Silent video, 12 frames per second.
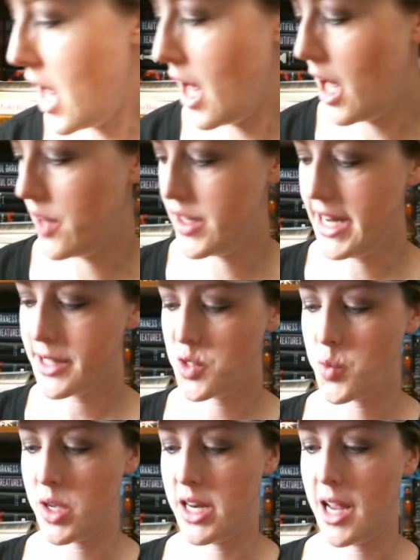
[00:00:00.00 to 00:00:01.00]
The next
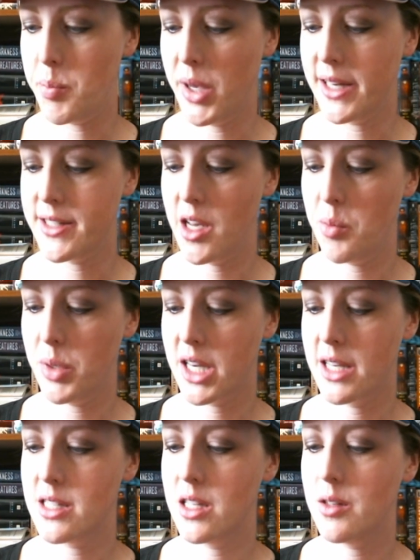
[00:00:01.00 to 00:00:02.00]
one I picked up
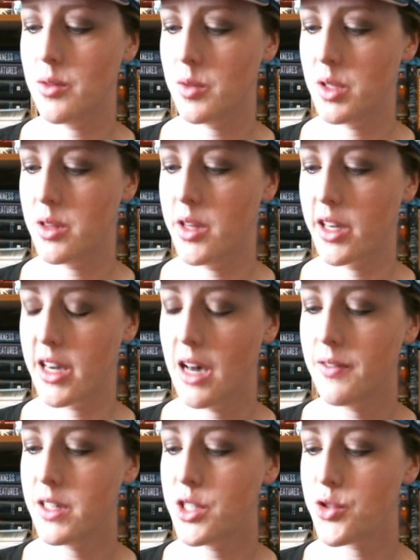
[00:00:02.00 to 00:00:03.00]
because the
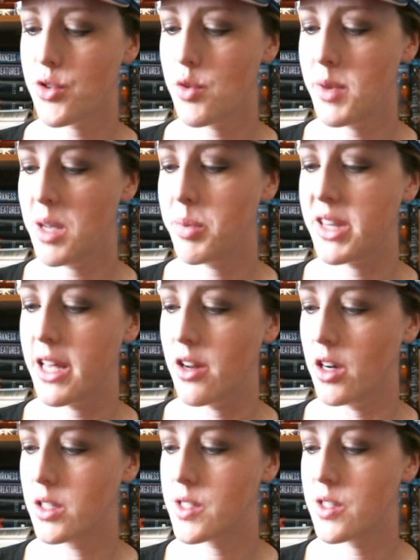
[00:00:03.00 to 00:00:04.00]
cover drew me, but then
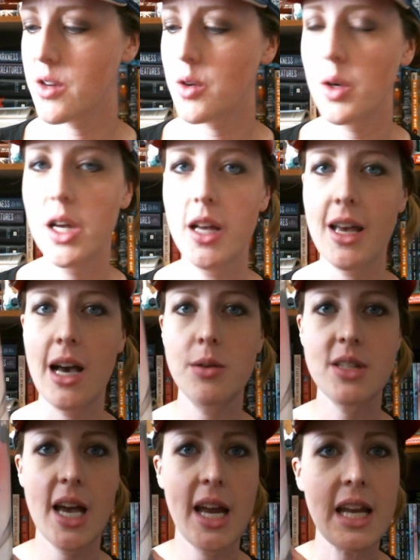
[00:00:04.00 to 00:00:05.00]
also how
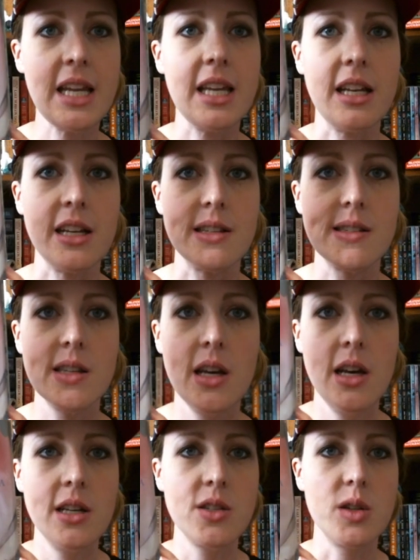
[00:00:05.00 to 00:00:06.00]
tiny it is.
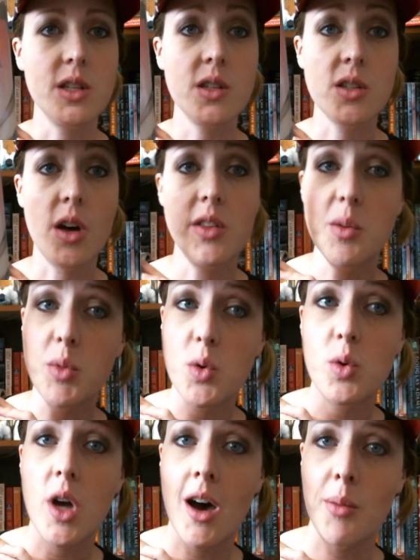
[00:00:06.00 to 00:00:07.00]
So this is called The
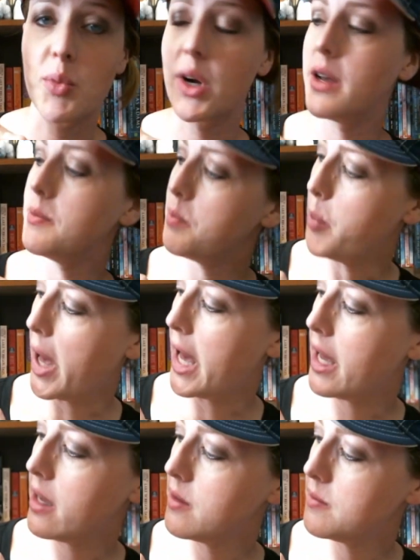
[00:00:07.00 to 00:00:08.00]
Moon Opera
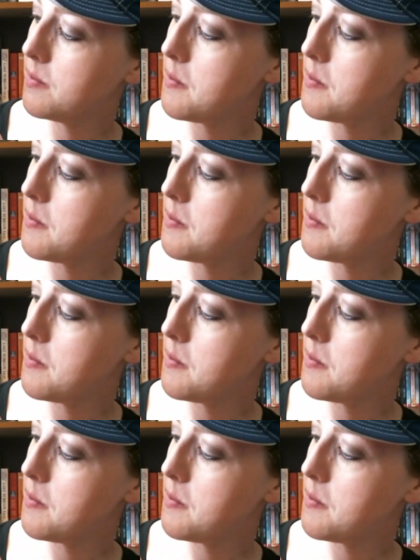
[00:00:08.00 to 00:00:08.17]
by,